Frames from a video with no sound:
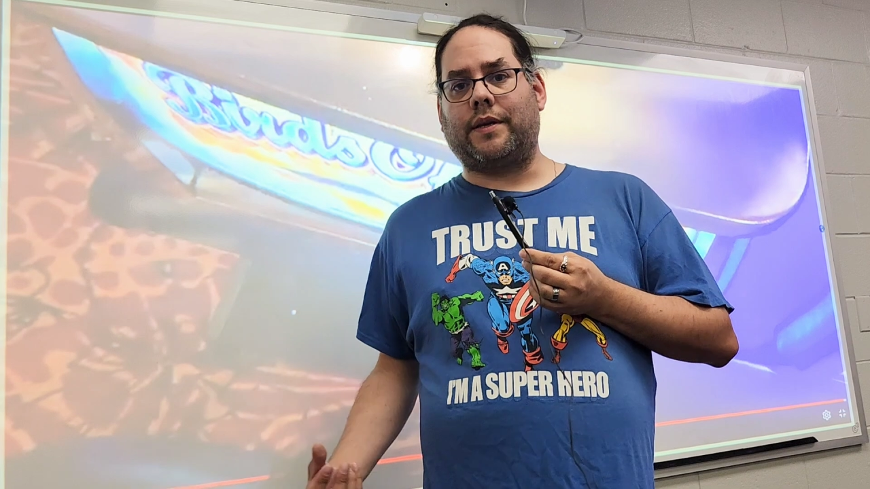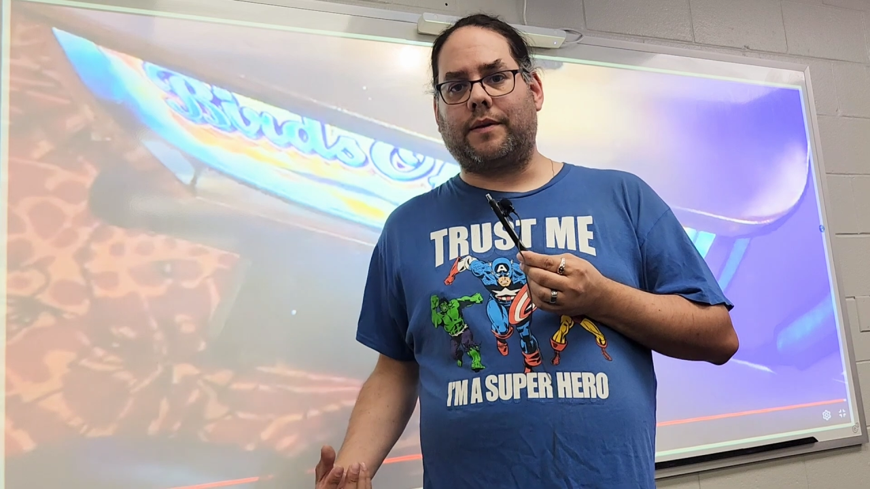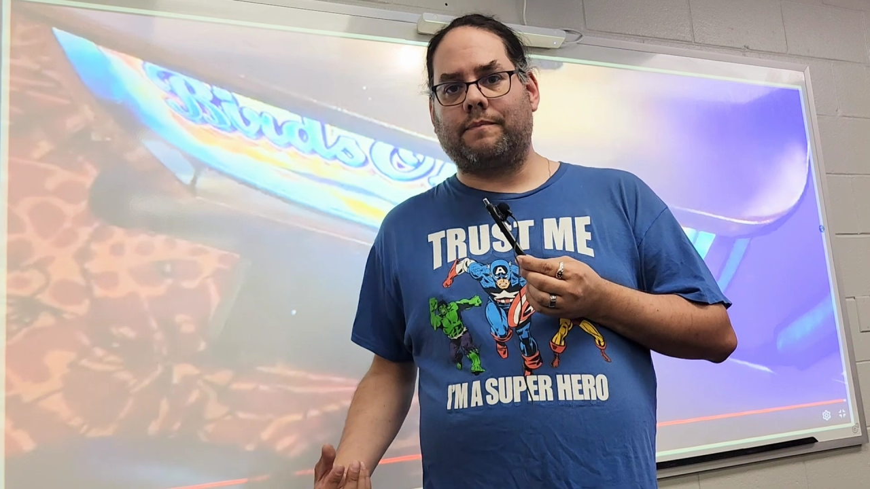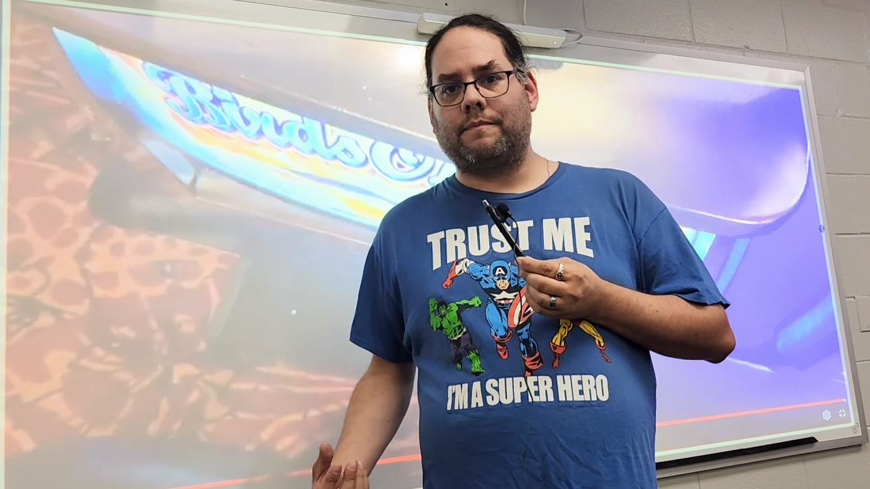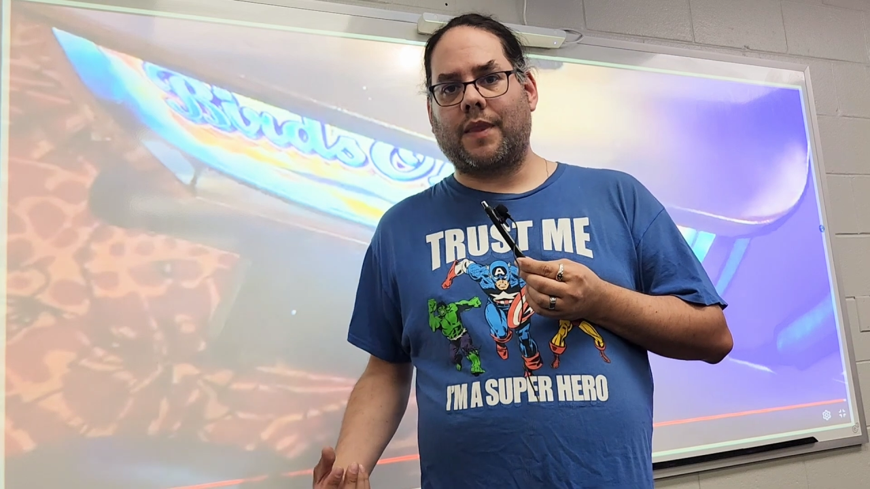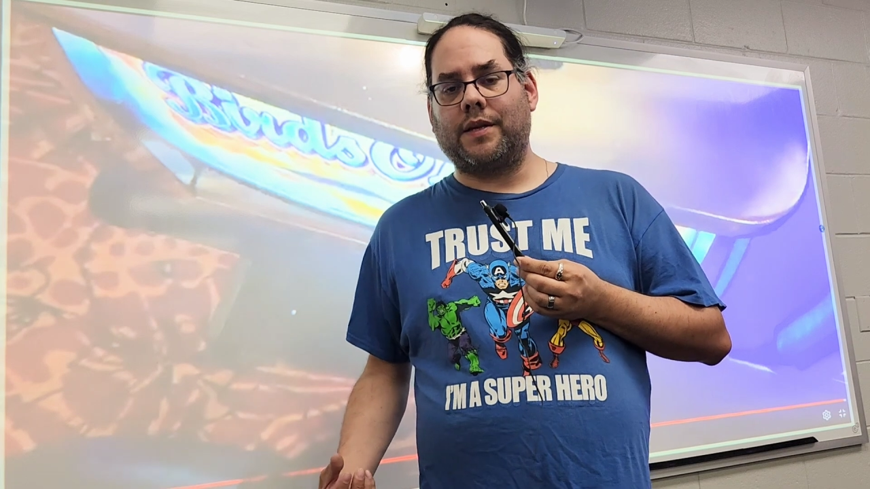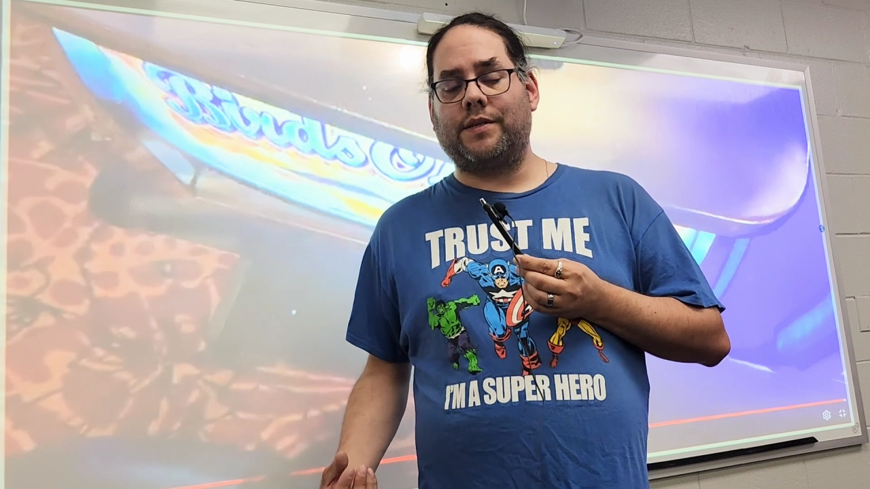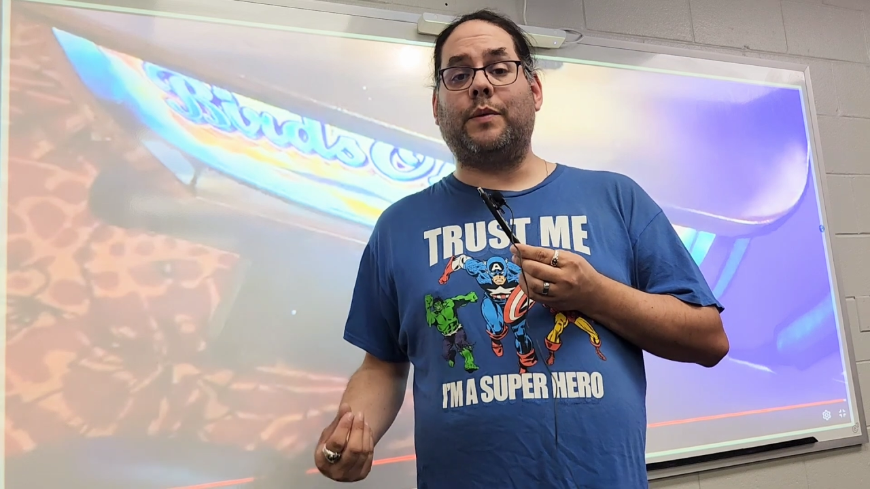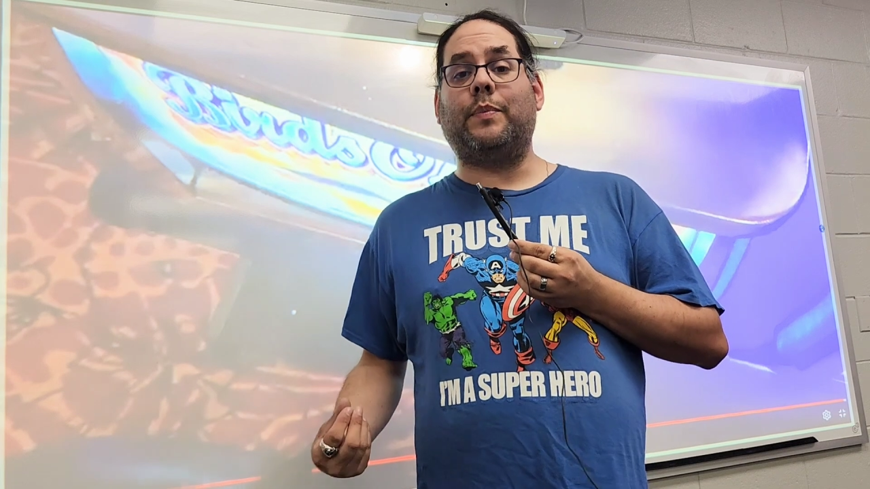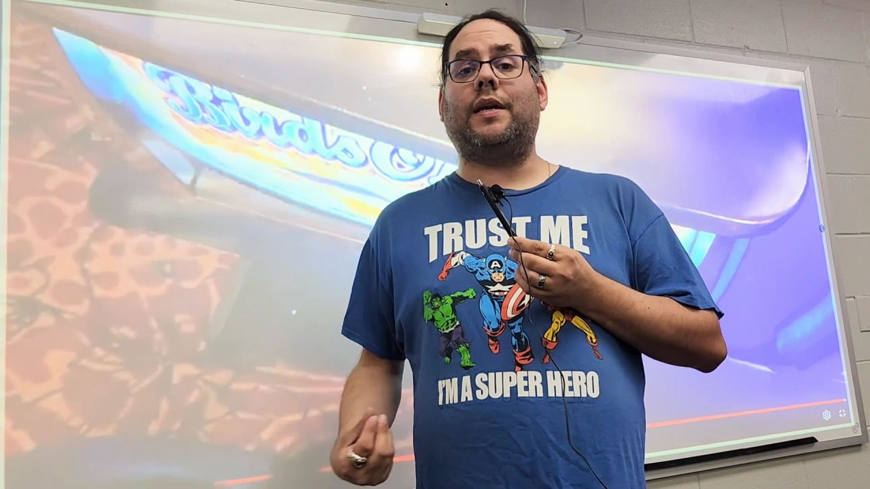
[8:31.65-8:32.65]
in.
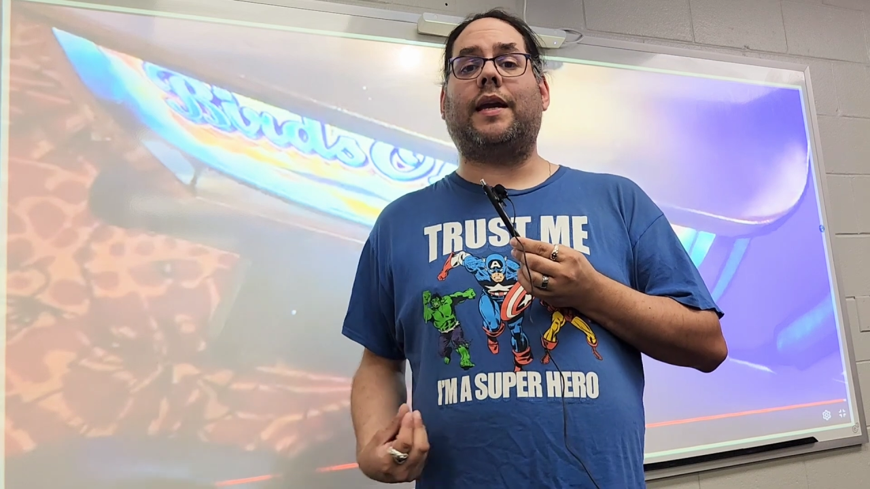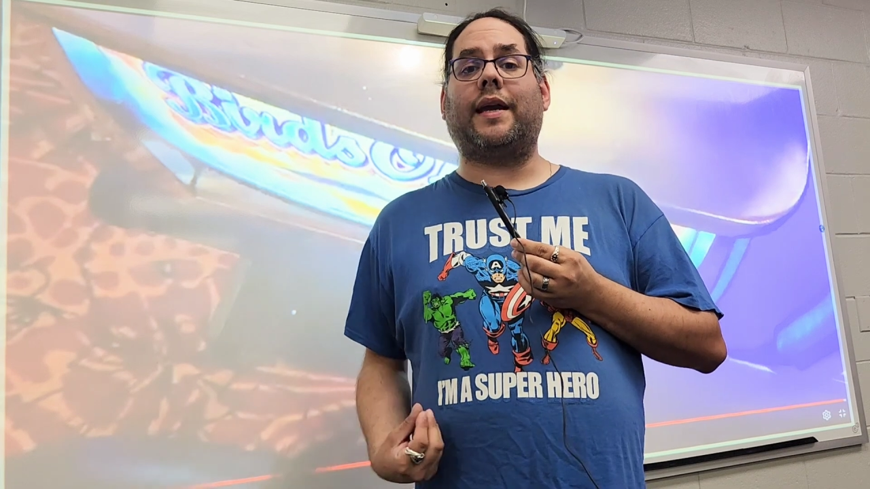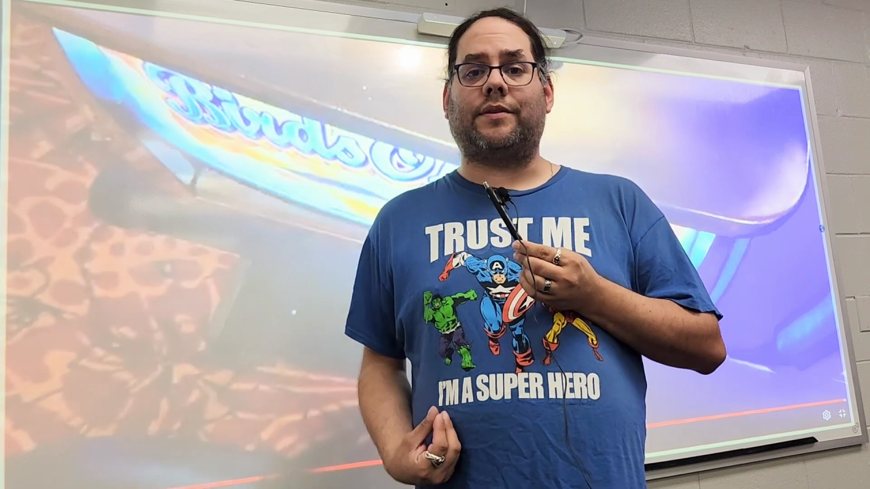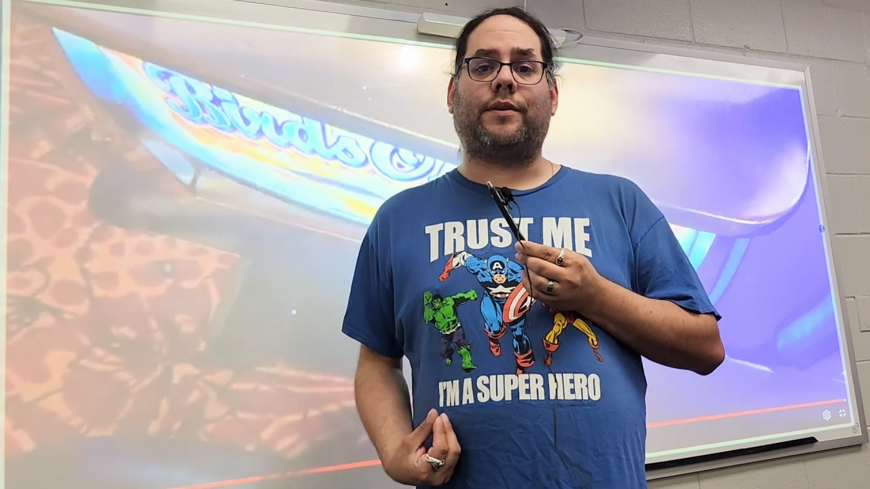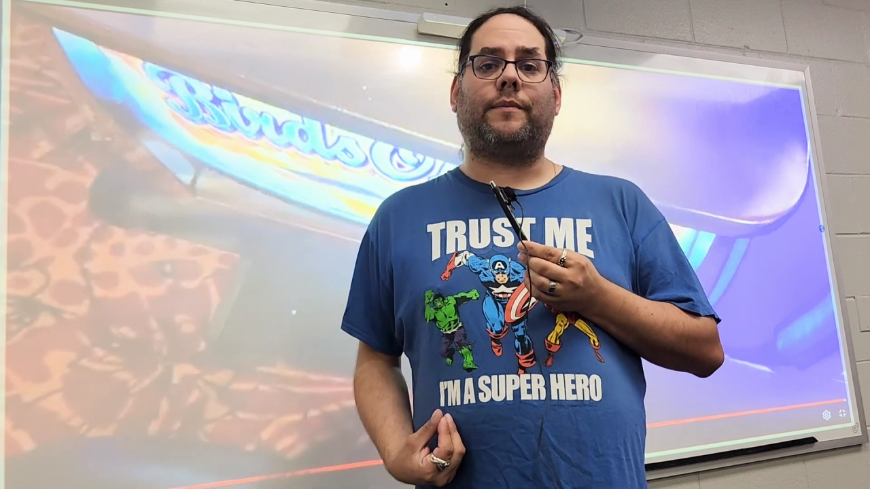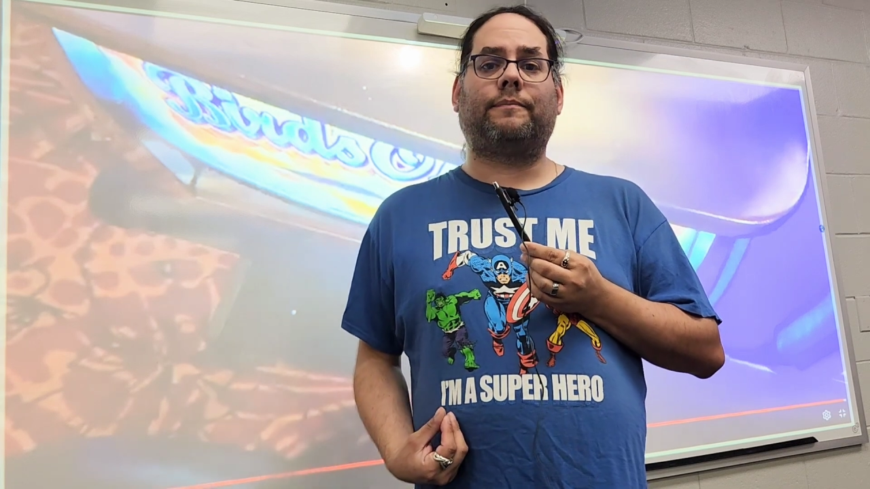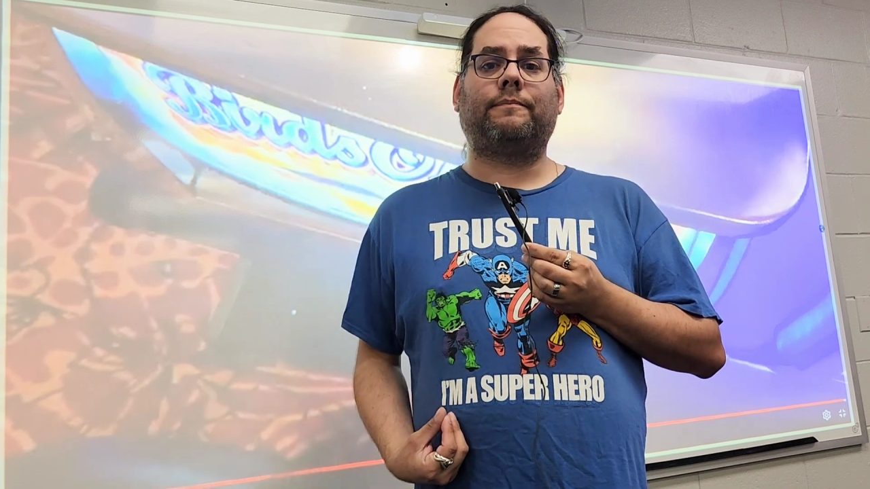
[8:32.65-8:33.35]
She beat cancer.